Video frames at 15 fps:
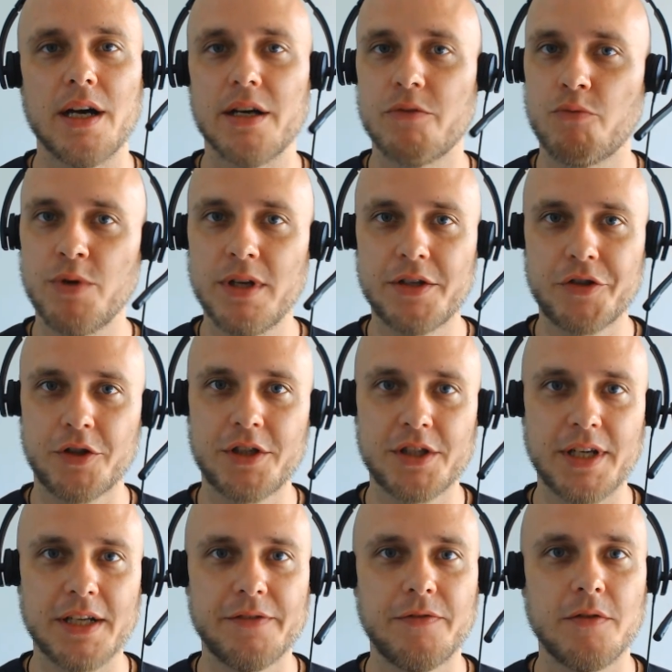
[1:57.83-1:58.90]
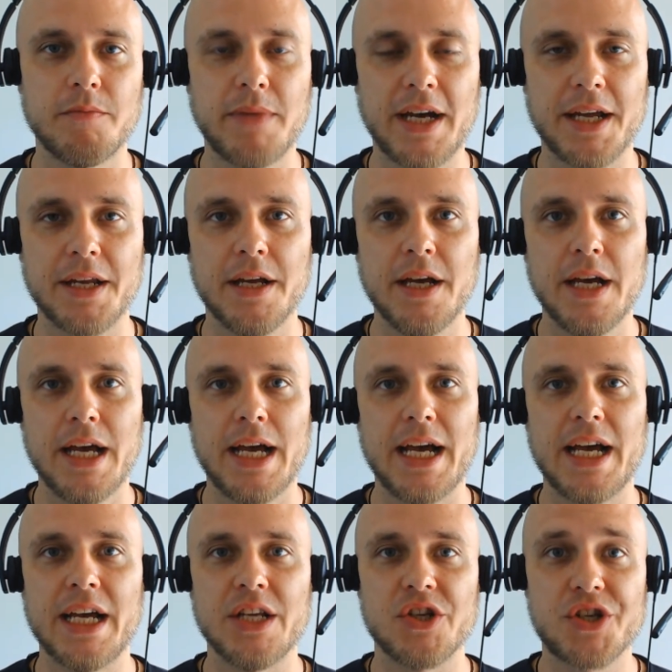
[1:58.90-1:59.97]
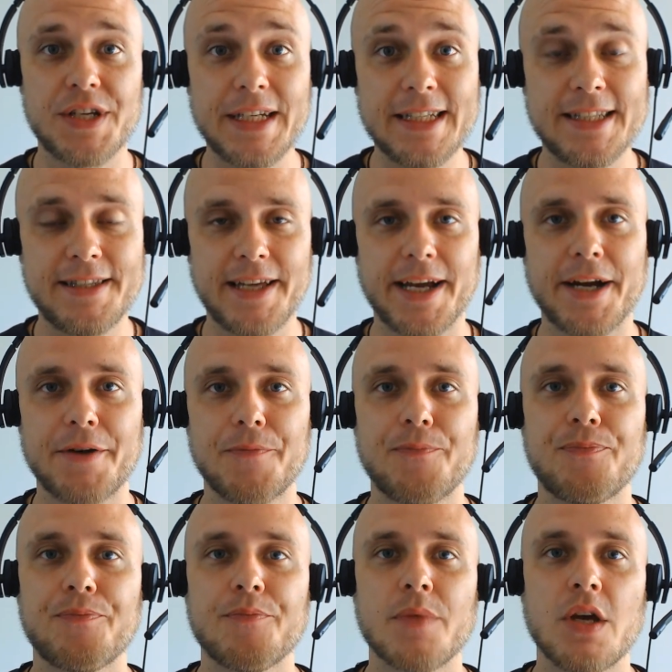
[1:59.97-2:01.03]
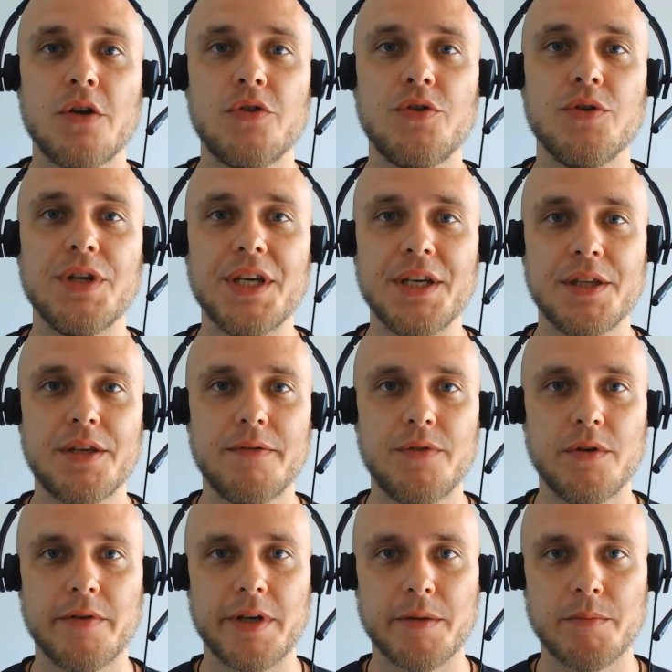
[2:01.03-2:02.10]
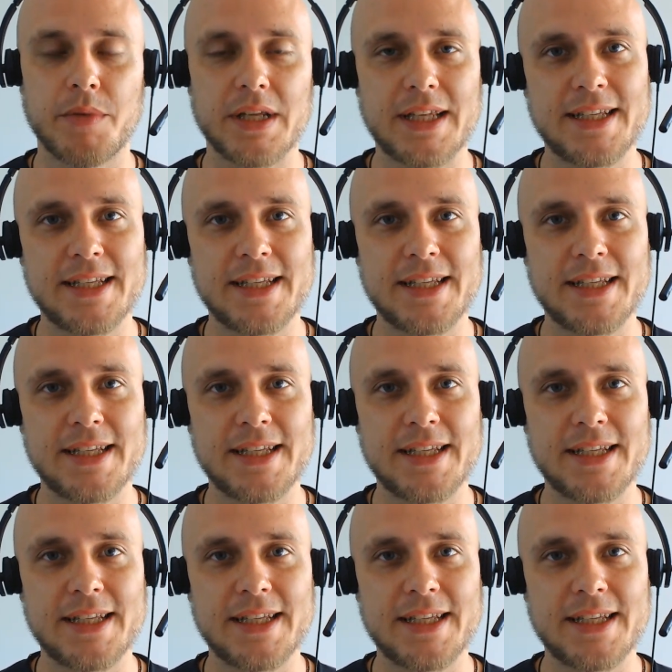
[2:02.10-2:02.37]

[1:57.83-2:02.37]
really successful man. And she's there to interview him, but at the